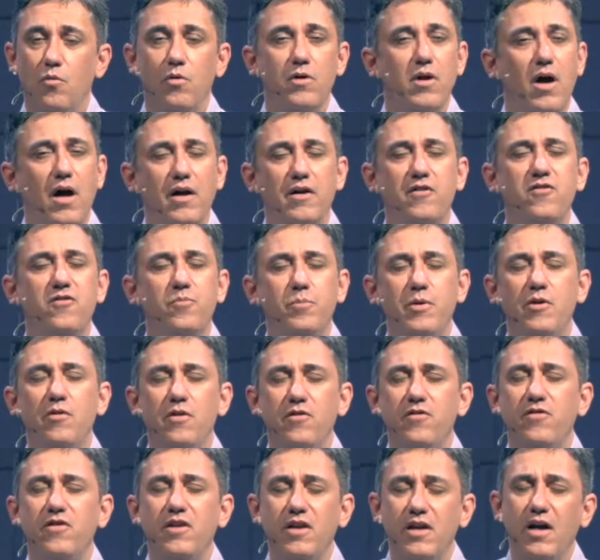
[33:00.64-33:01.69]
we're not
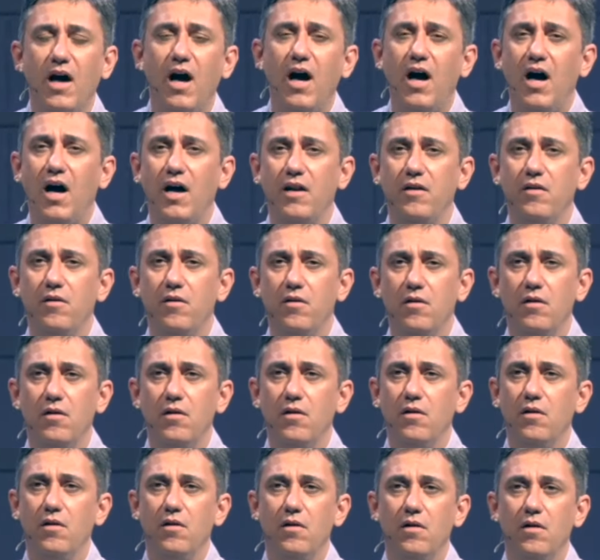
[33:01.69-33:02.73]
experiencing God
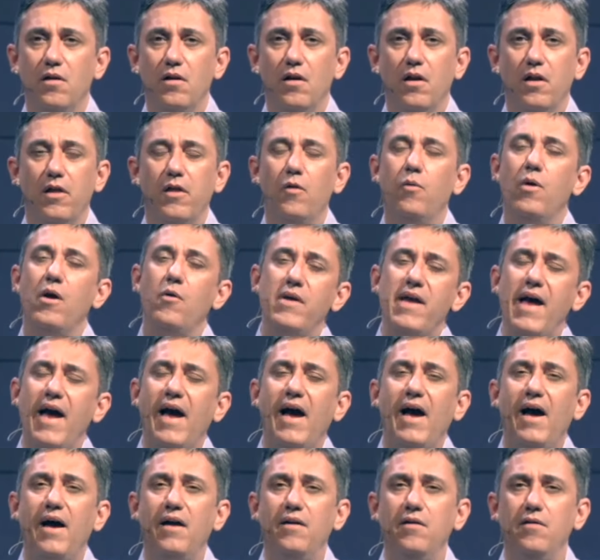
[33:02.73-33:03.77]
the way we
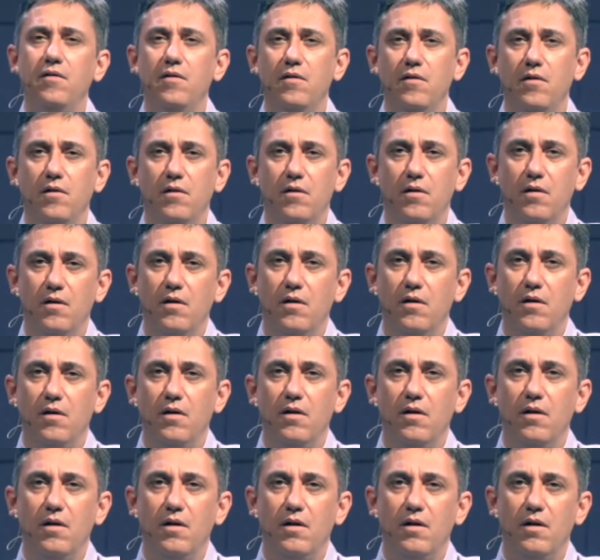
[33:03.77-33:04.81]
had
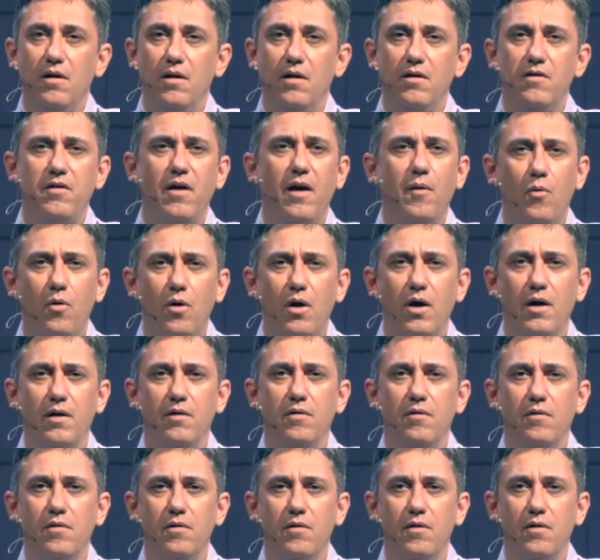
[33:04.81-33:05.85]
in Taiwan.
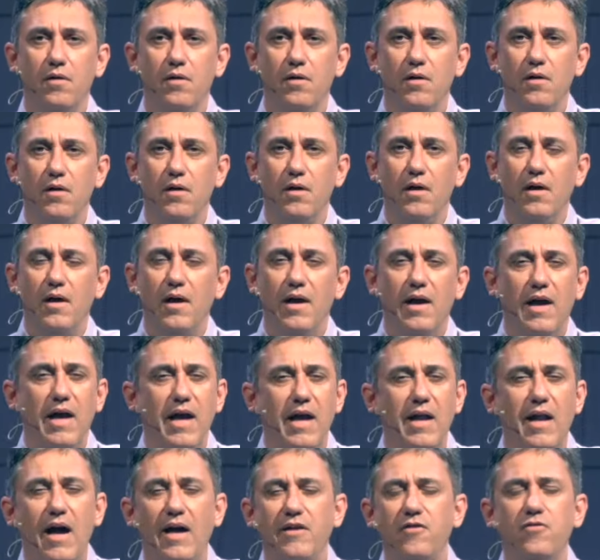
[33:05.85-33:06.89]

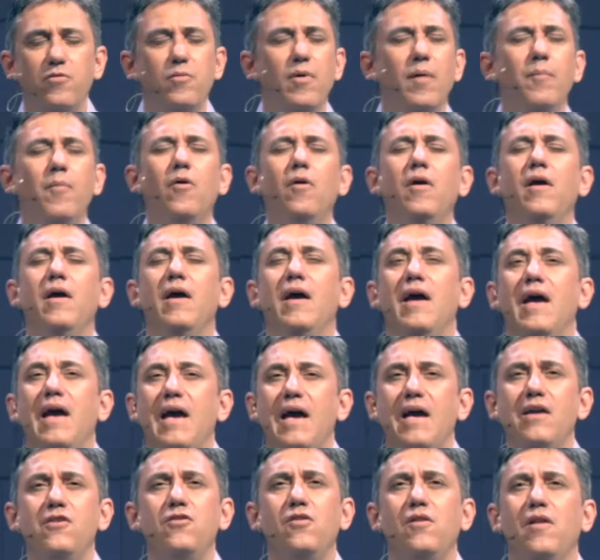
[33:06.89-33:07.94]
And I just remember
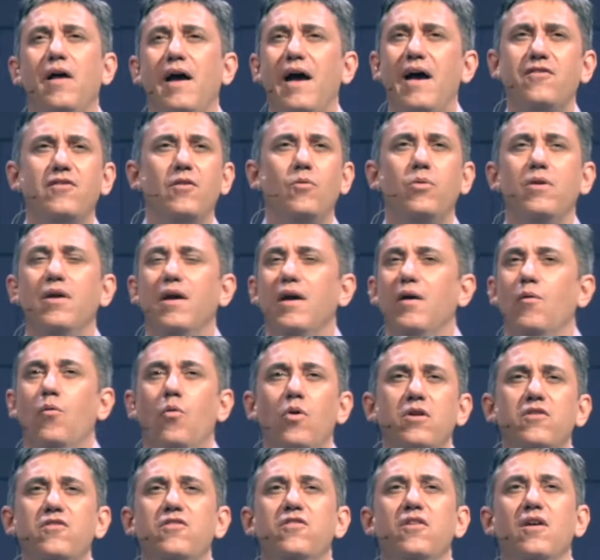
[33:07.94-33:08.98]
Angela asking,
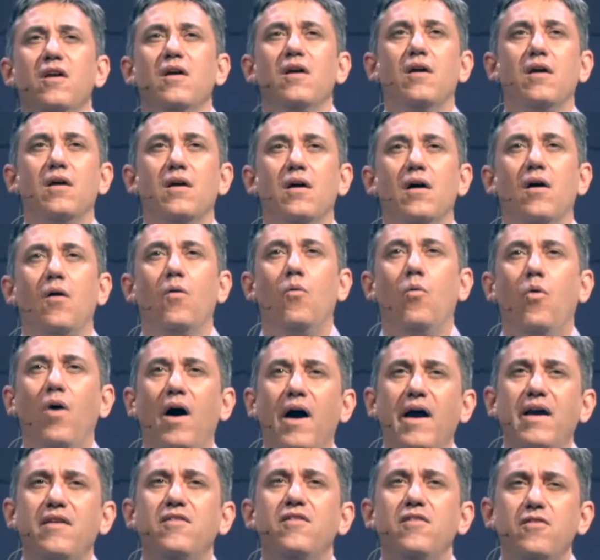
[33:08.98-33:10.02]
what's,
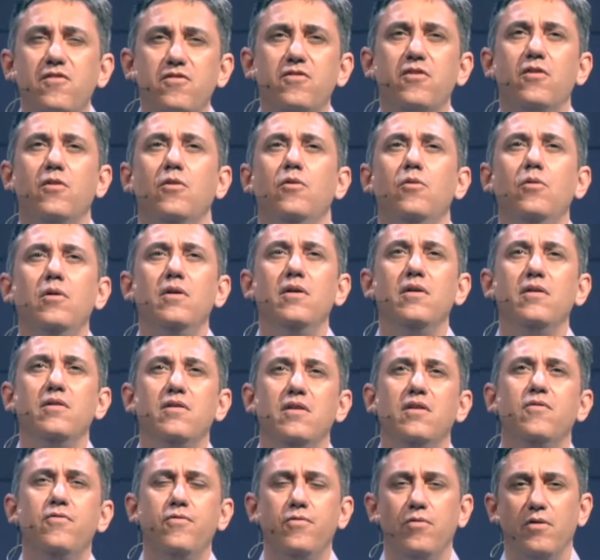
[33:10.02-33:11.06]
why is it so
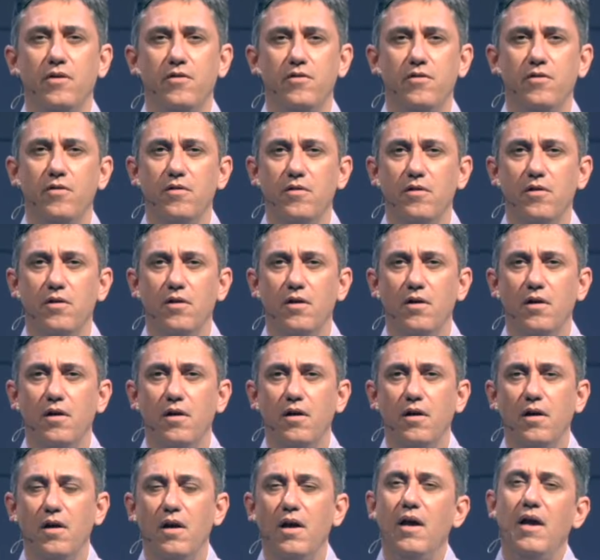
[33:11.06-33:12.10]
different?
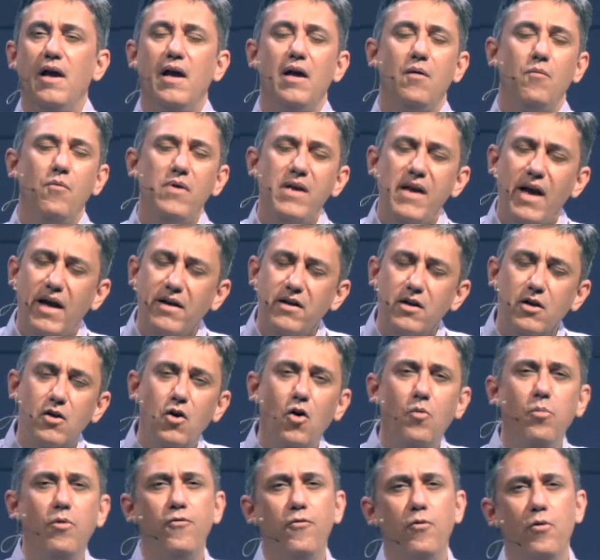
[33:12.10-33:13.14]
And we had to
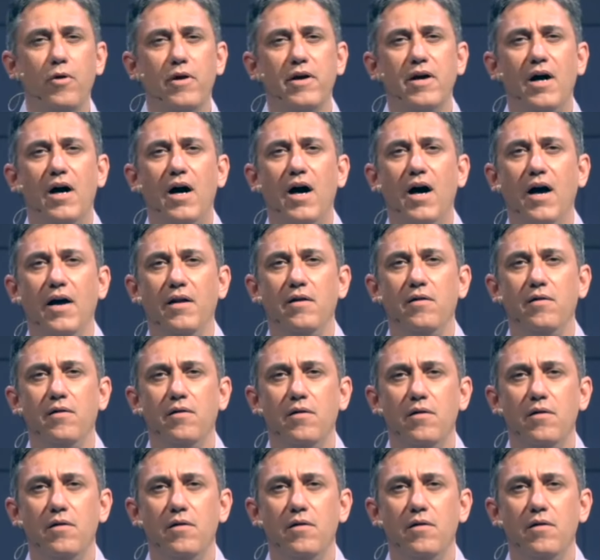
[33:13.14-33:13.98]
go before God.